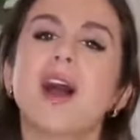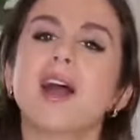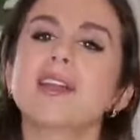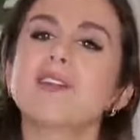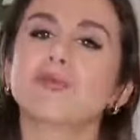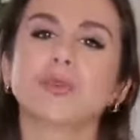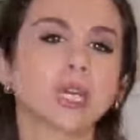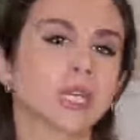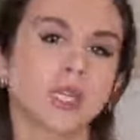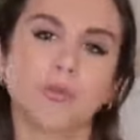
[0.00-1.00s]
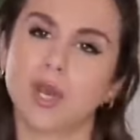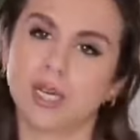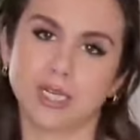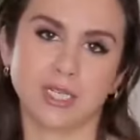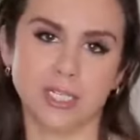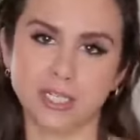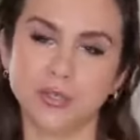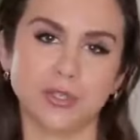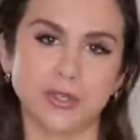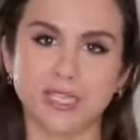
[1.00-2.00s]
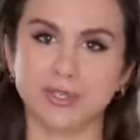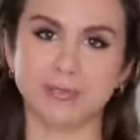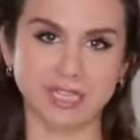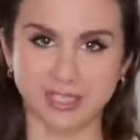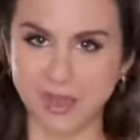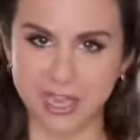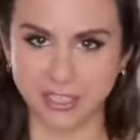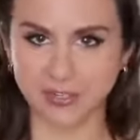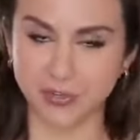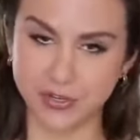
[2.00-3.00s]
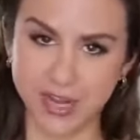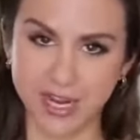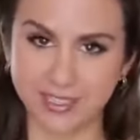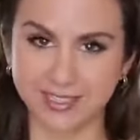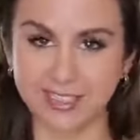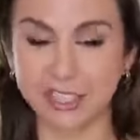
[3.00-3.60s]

I really wanna continue doing these mix and matches for you guys since